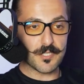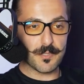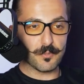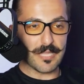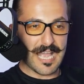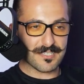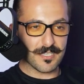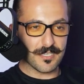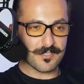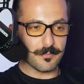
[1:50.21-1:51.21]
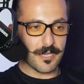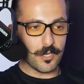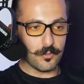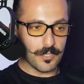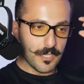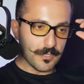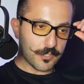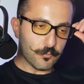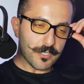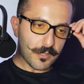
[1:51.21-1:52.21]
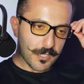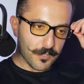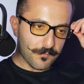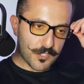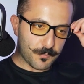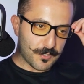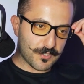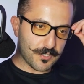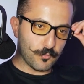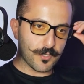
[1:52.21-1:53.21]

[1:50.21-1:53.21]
people asking us about like what do you think of this person?